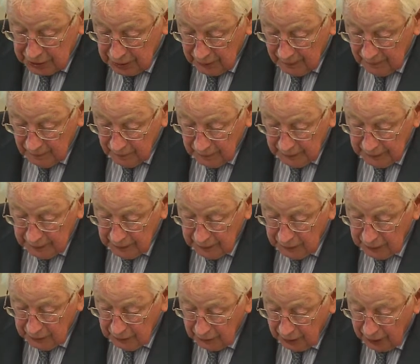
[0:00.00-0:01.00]
test
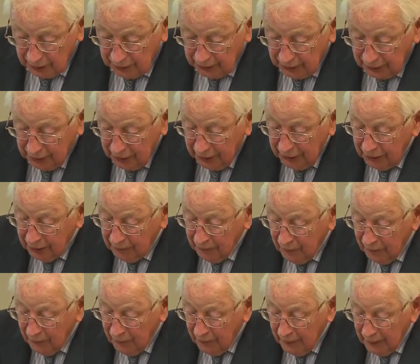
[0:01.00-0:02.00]
prevails
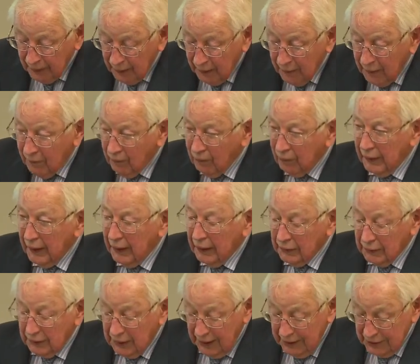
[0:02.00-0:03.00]
in the United
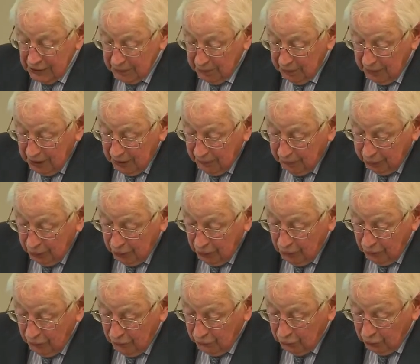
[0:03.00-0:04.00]
Kingdom,
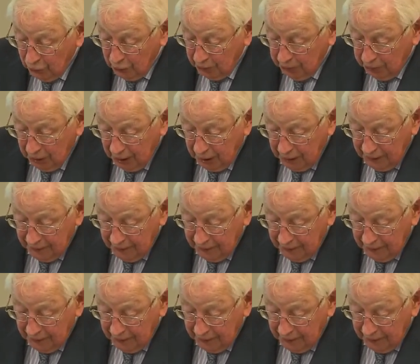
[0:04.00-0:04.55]
and it has been